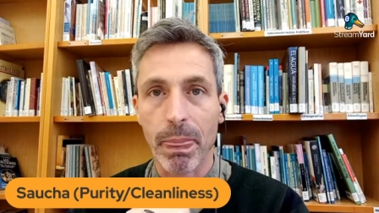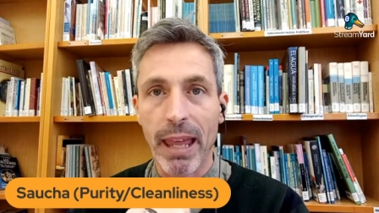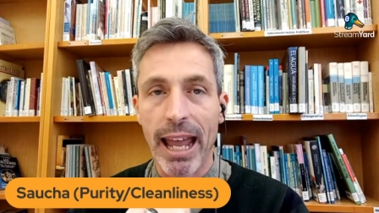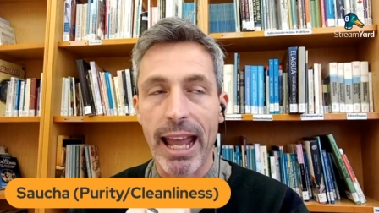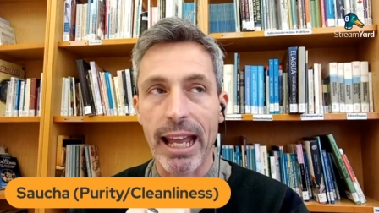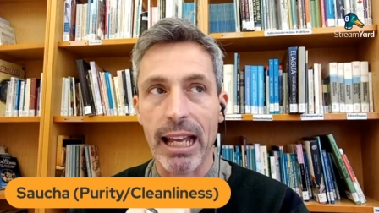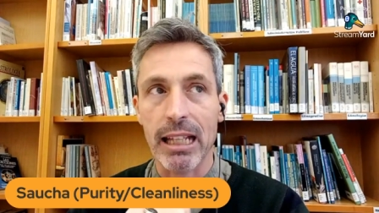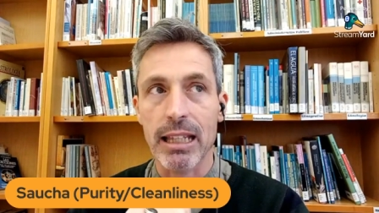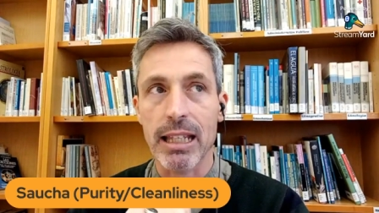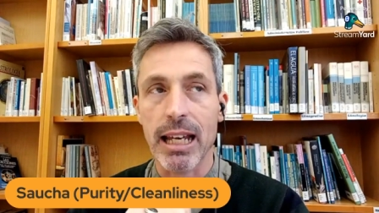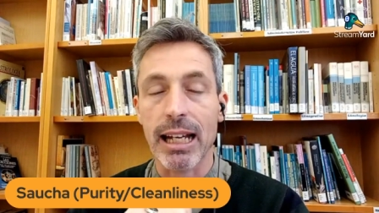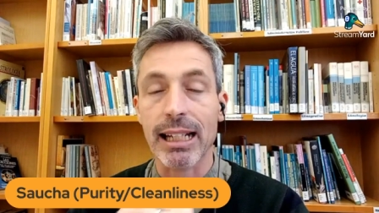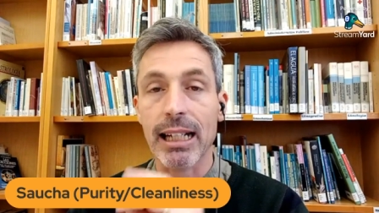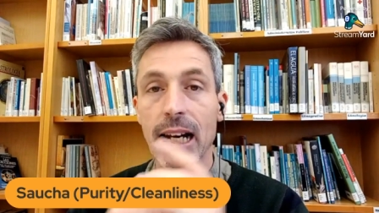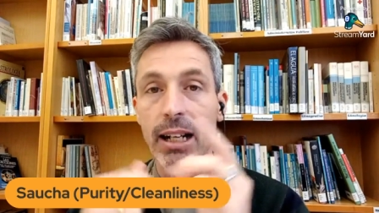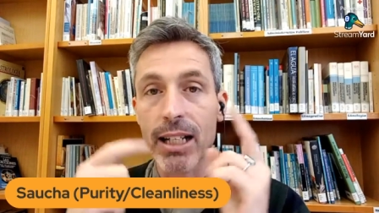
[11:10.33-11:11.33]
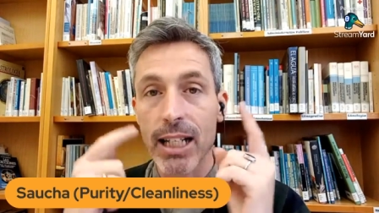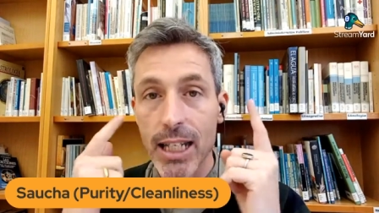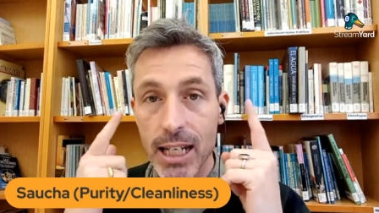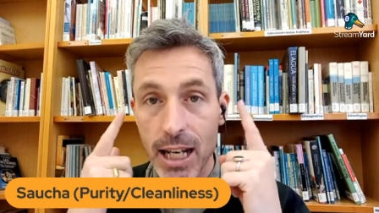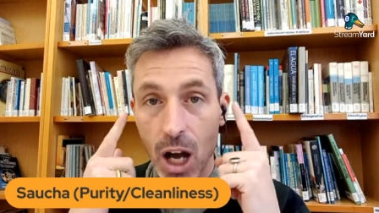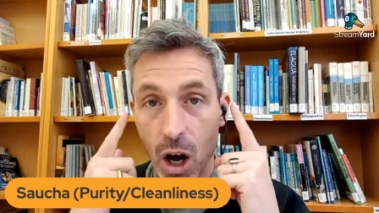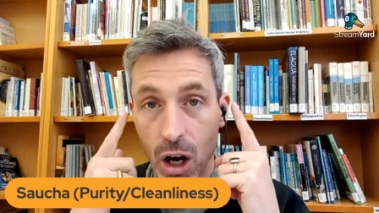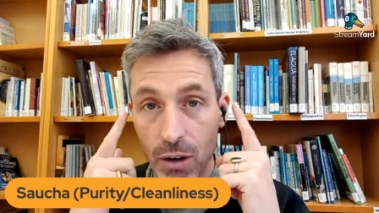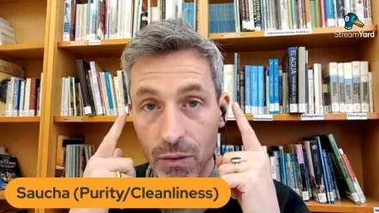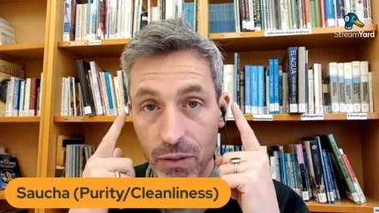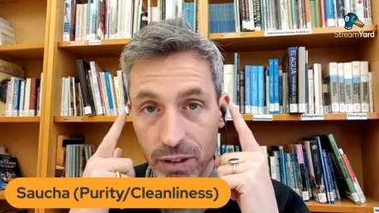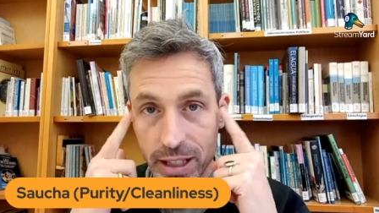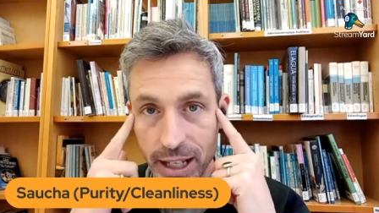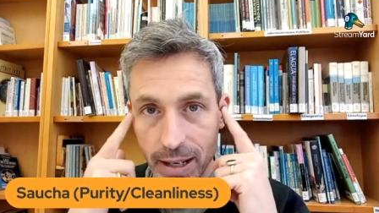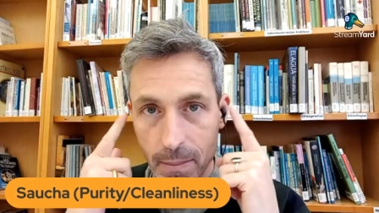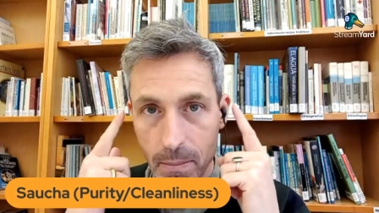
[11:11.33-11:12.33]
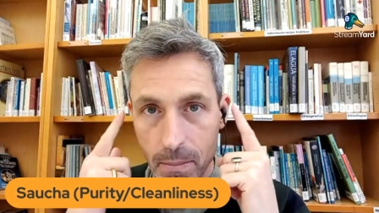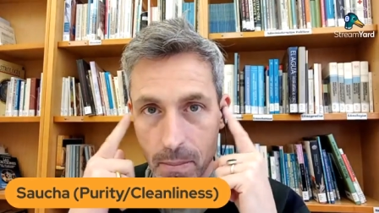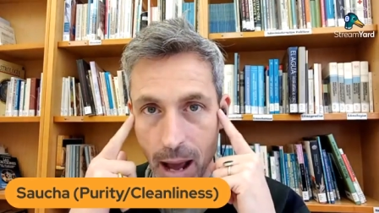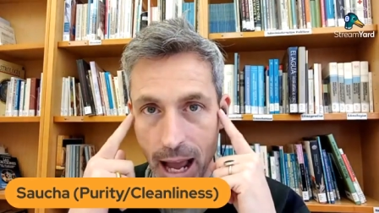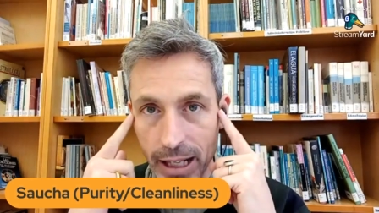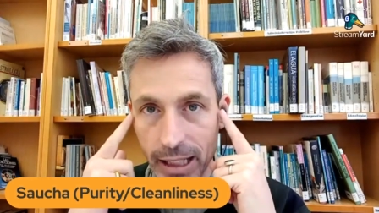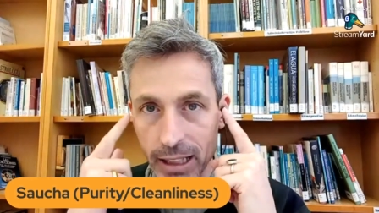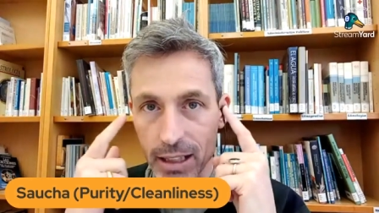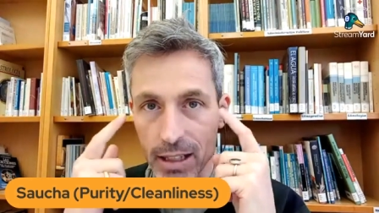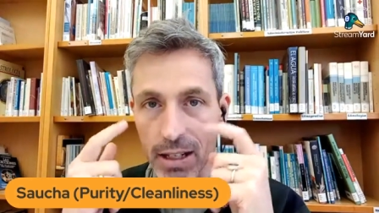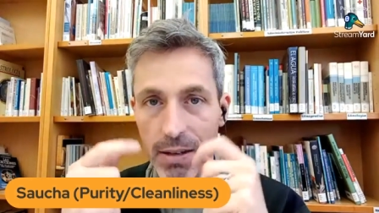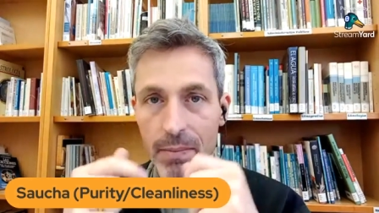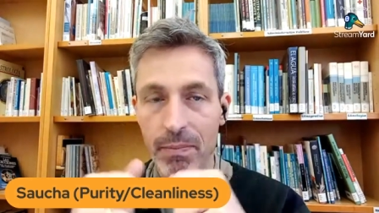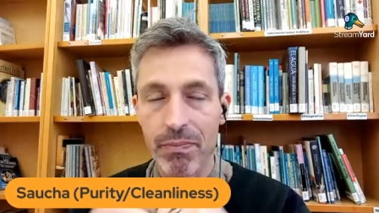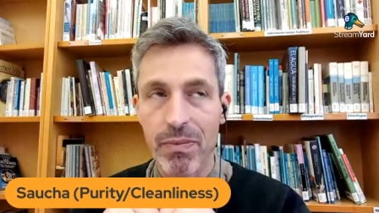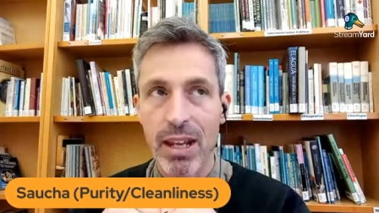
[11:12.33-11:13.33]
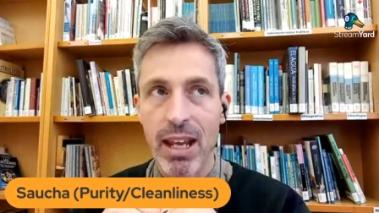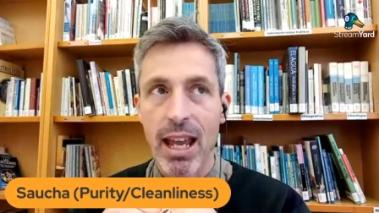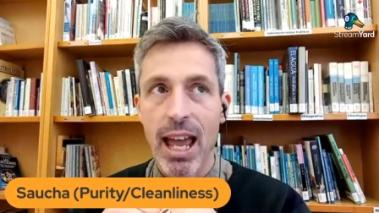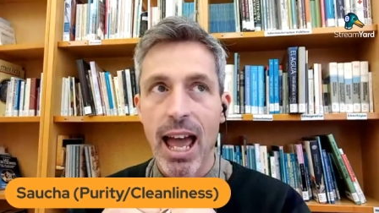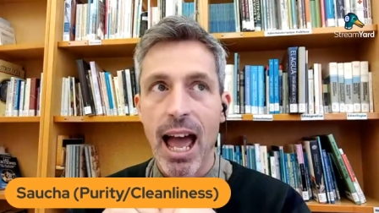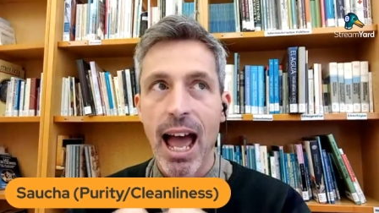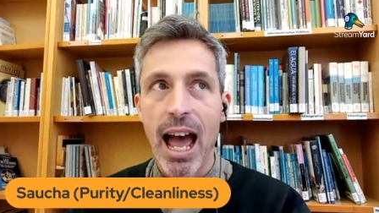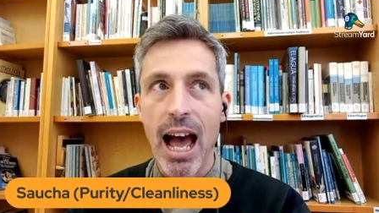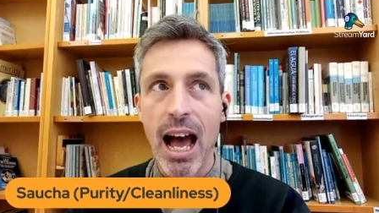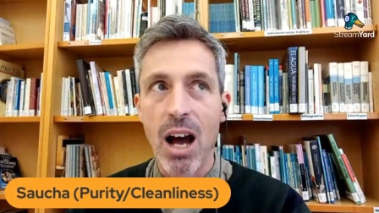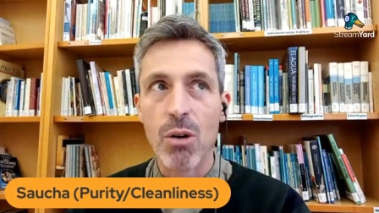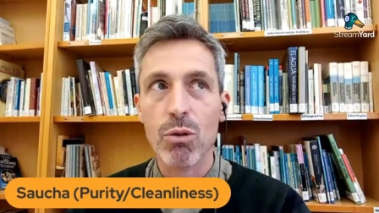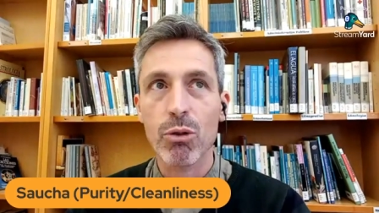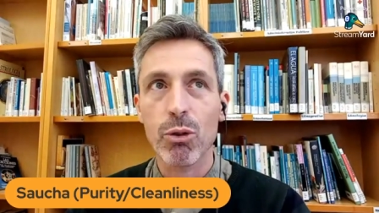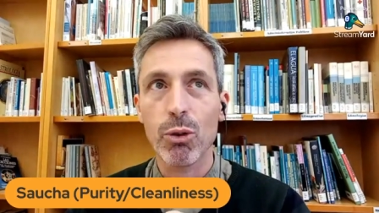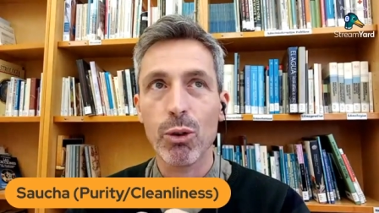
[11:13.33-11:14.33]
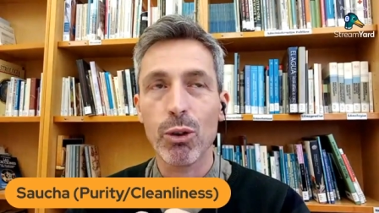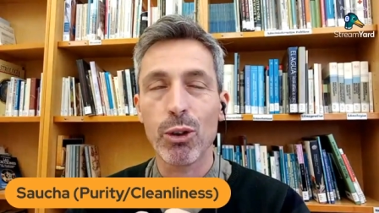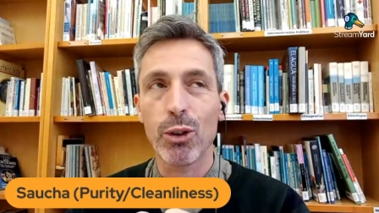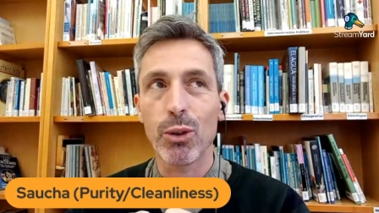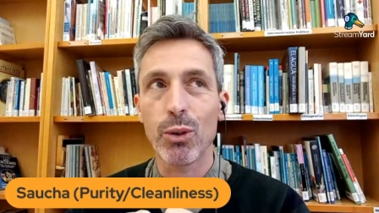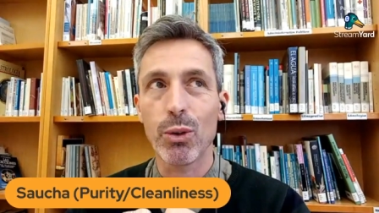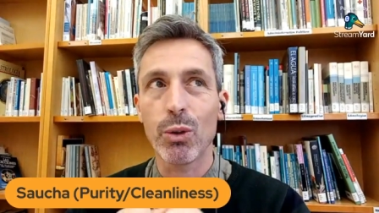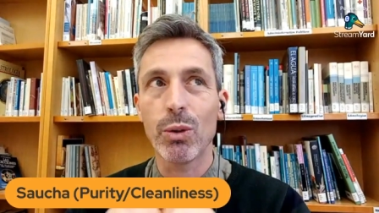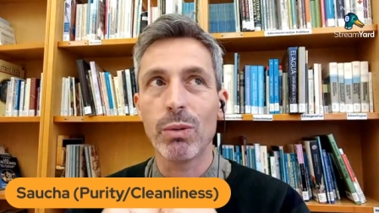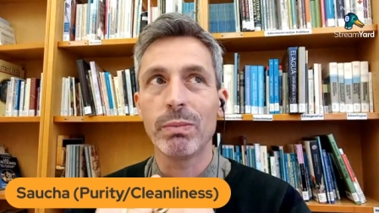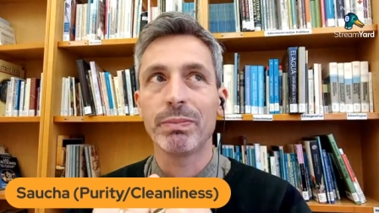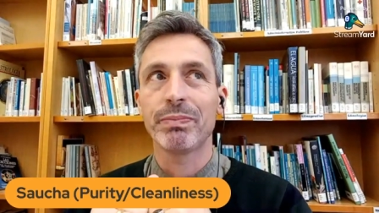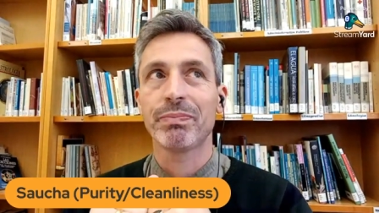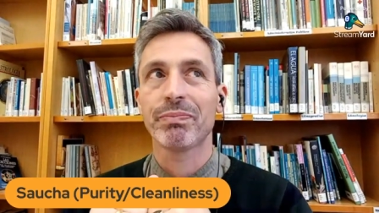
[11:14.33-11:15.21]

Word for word: and clarity of the mind. How do you